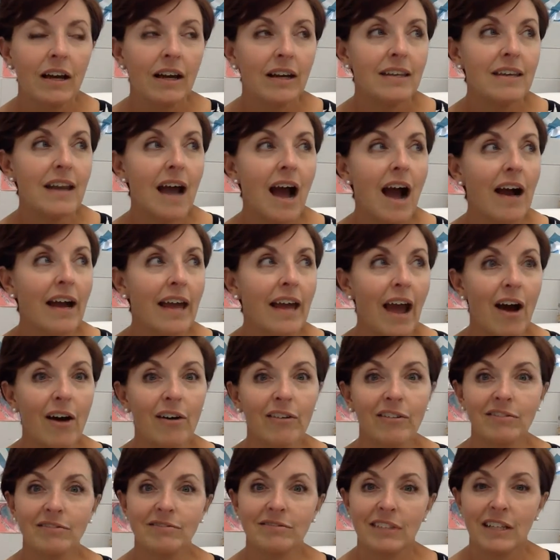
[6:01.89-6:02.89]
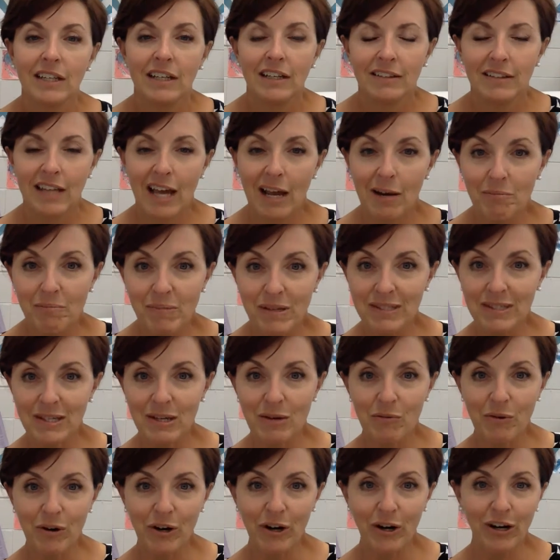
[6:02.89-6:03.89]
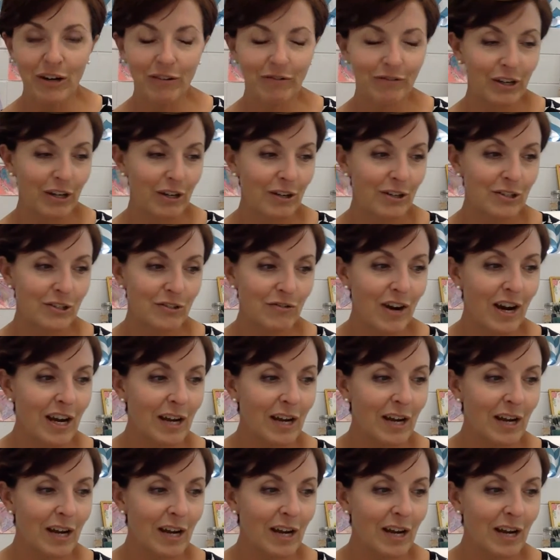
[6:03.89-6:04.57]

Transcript: knock out that busy work of letters of